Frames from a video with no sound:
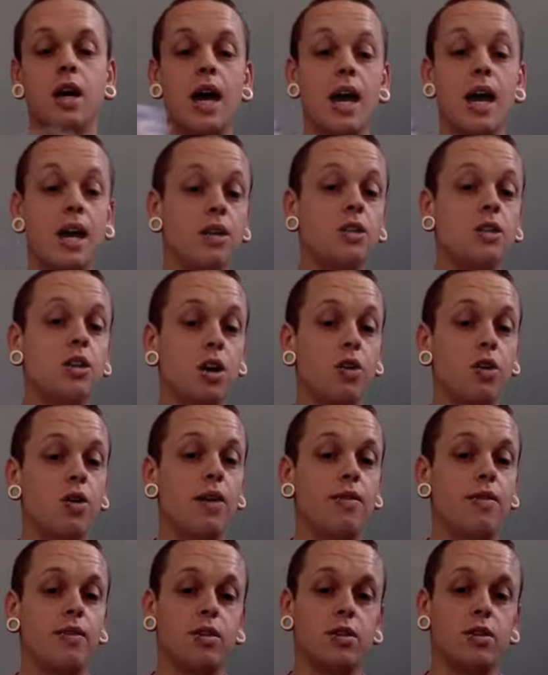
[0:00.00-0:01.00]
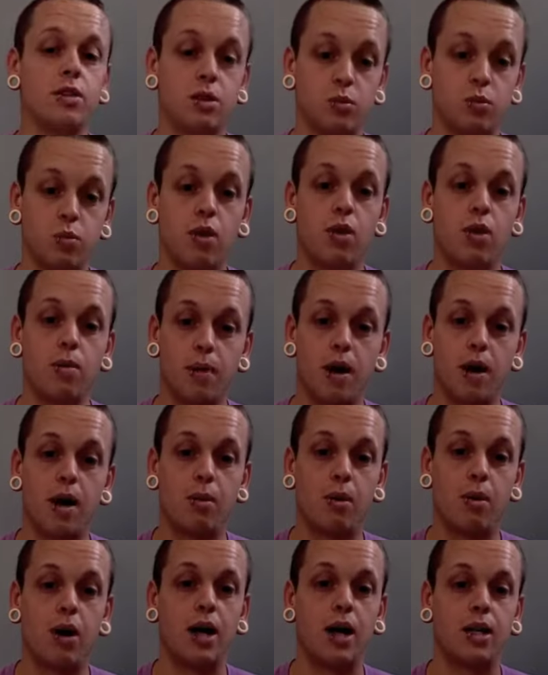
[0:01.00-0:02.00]
Internal evidence is what the
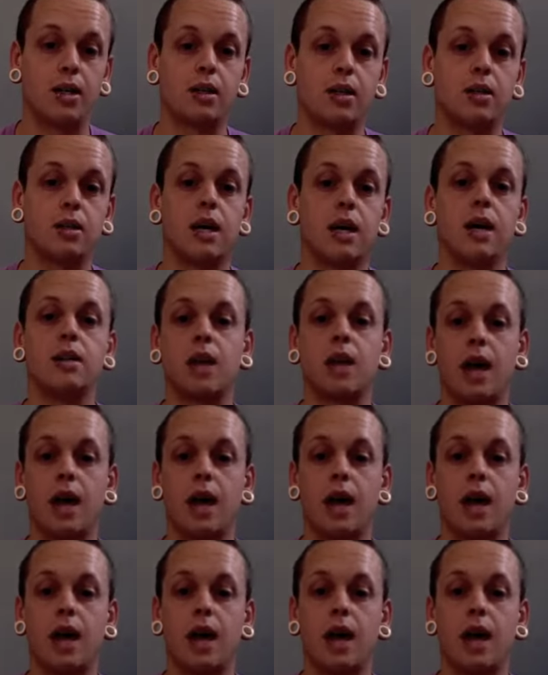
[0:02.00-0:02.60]
Bible actually says.